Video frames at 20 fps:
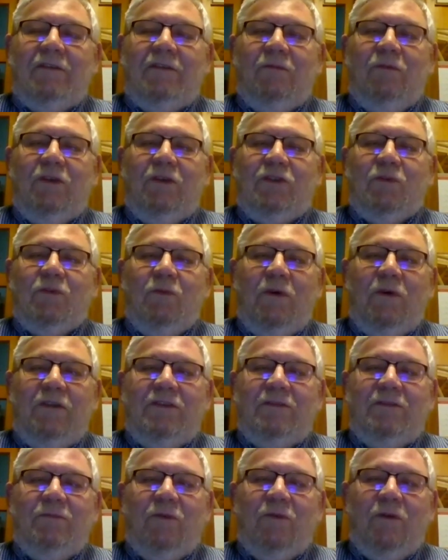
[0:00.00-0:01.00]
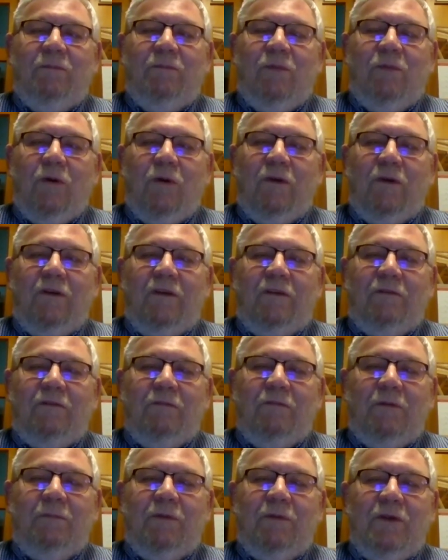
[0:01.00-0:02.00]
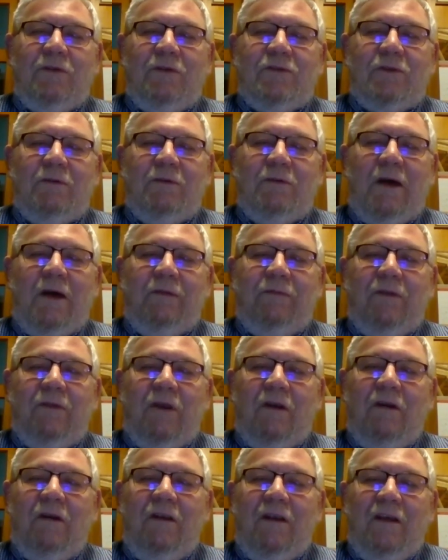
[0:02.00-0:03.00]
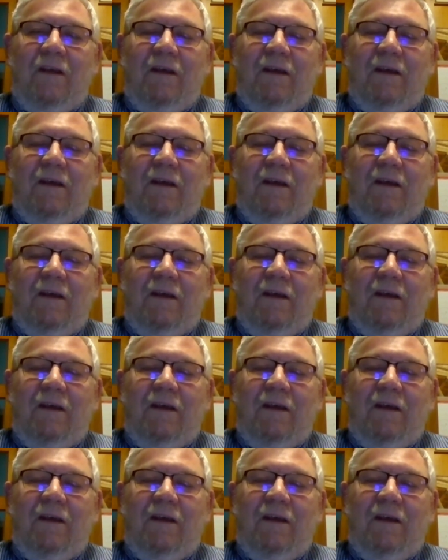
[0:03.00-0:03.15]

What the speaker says: to which one's more important to a producer out there.